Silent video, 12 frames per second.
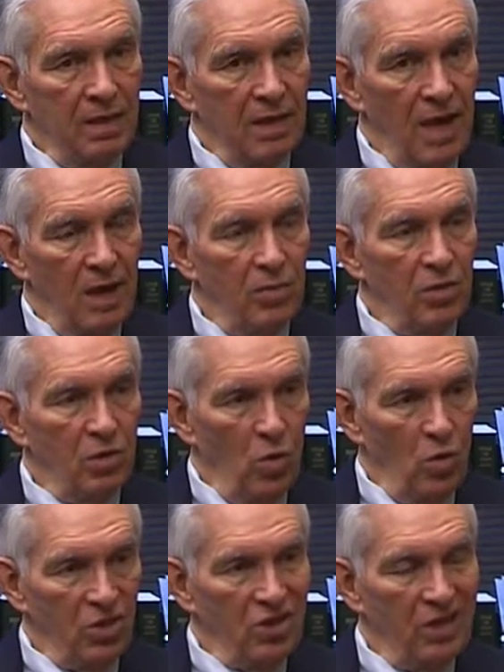Albert
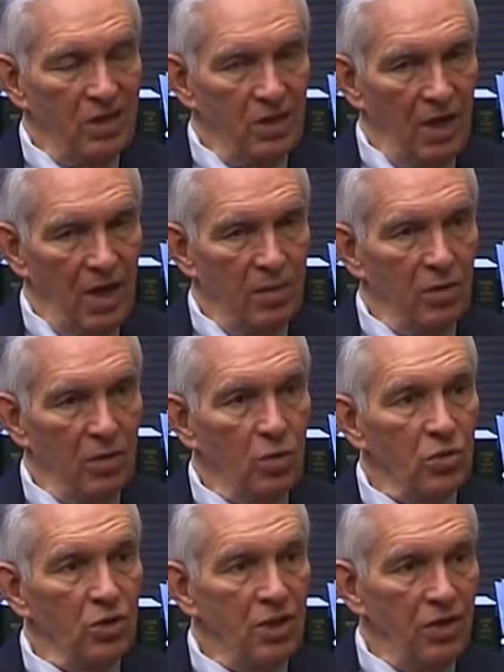Gore, Senator Albert
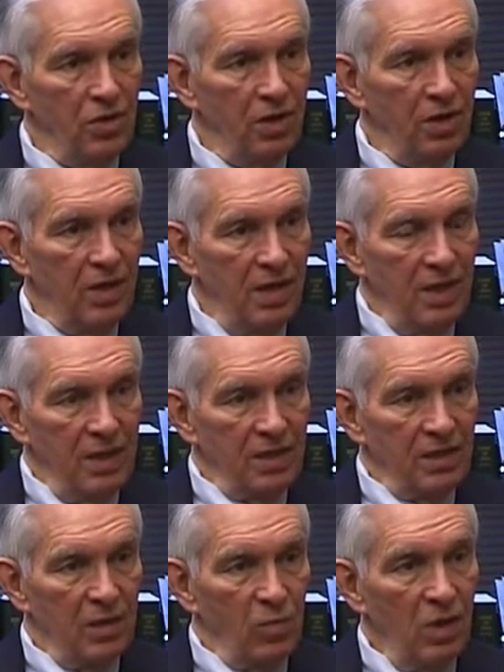Gore Sr.
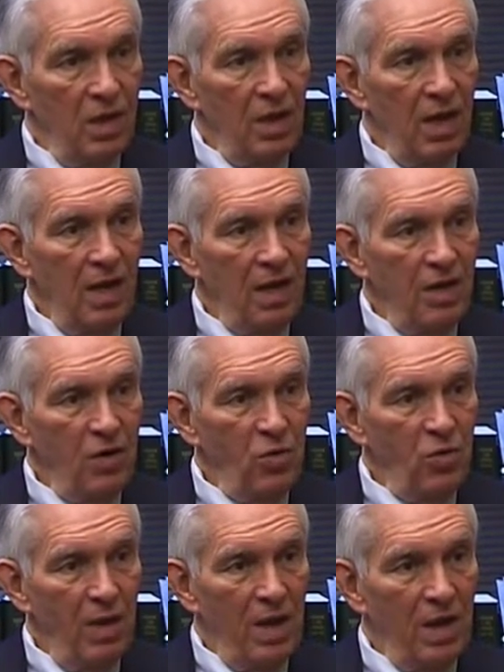He said, well, I hear
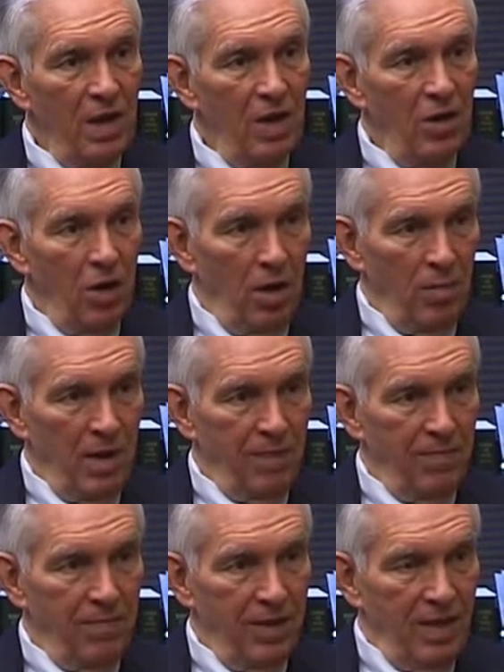you back out of the Army,
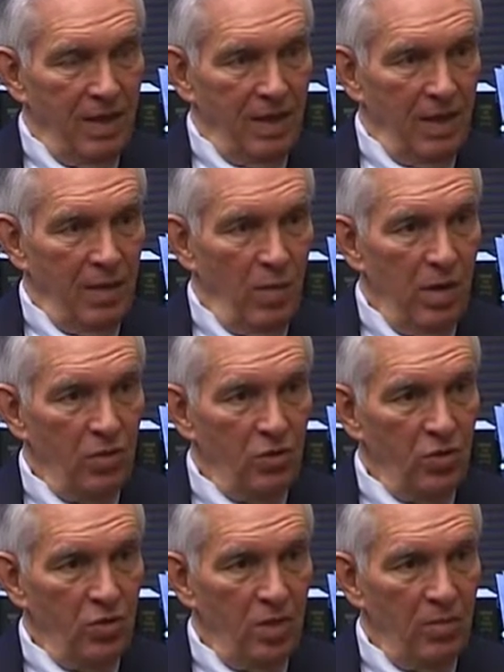and why don't
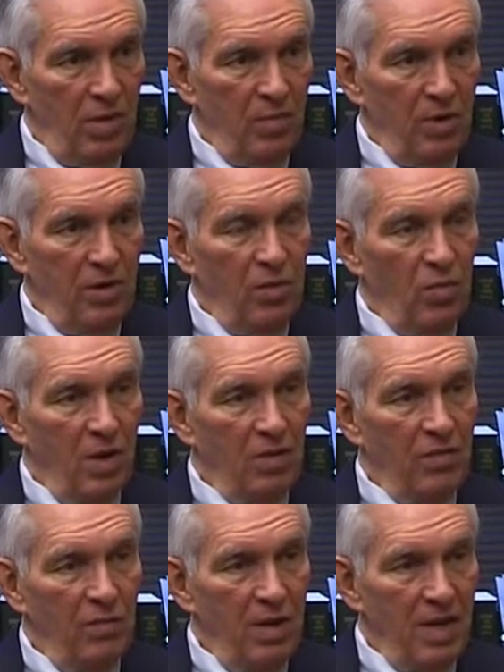you come up here and work
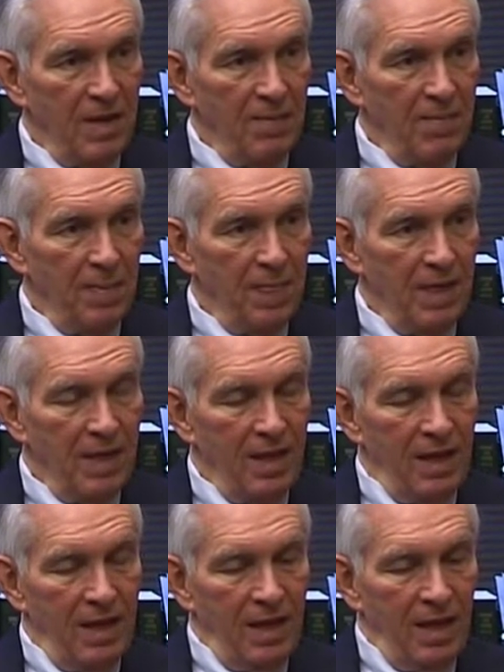for me?
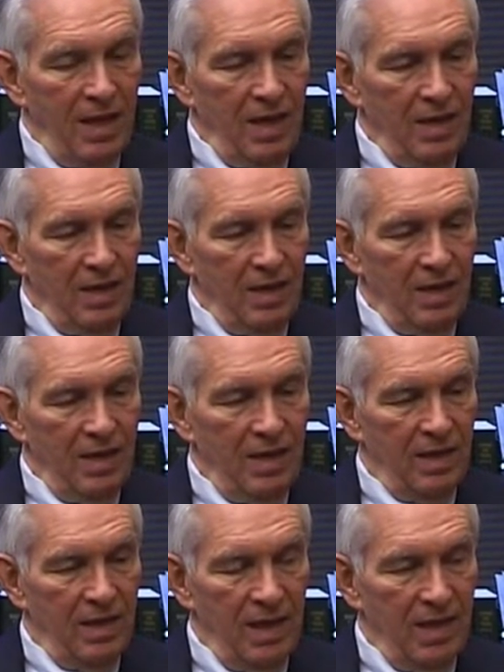And
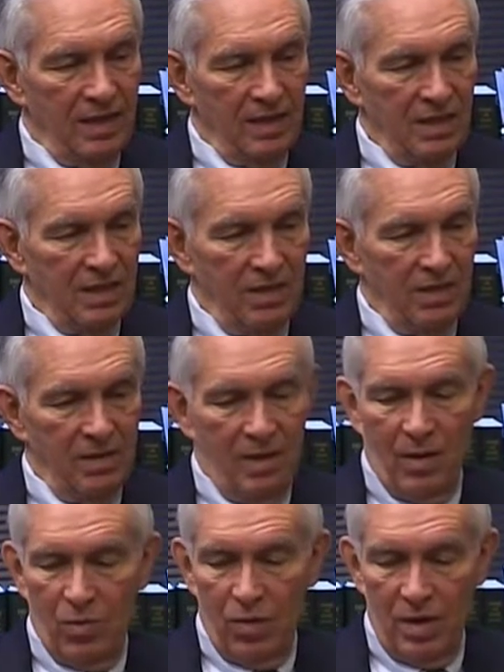I said,
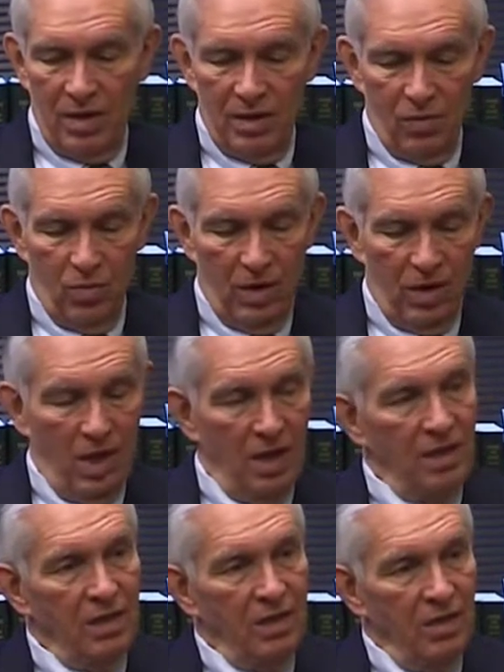I really
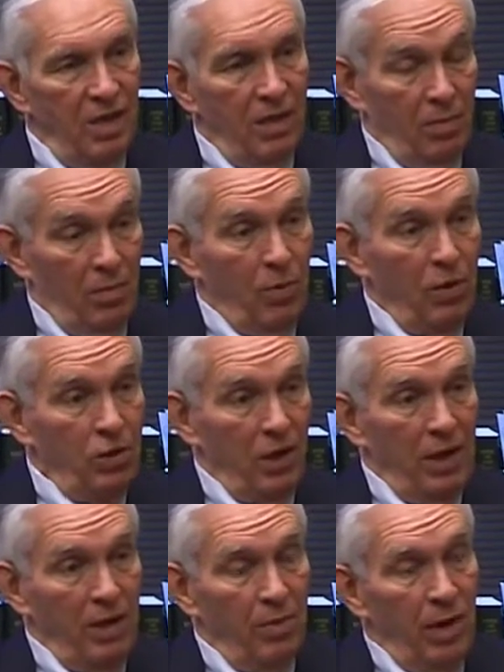not
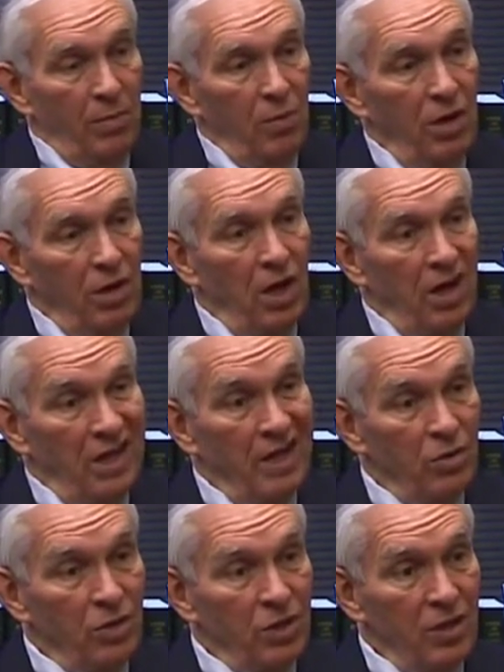appreciate it, but I'm really not
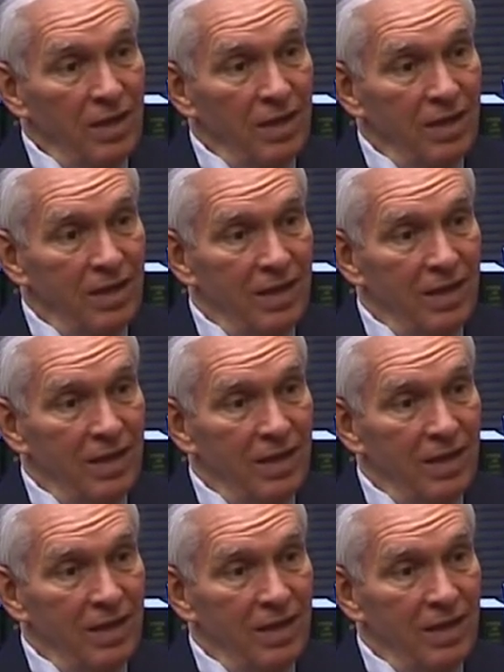interested in it.